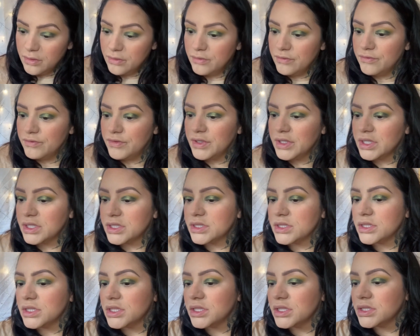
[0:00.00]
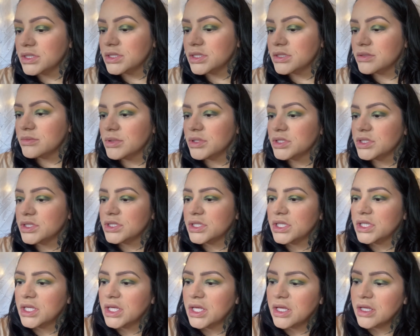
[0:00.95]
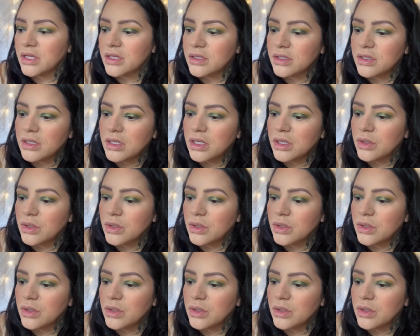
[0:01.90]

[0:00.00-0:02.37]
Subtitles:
fix this as much as I can.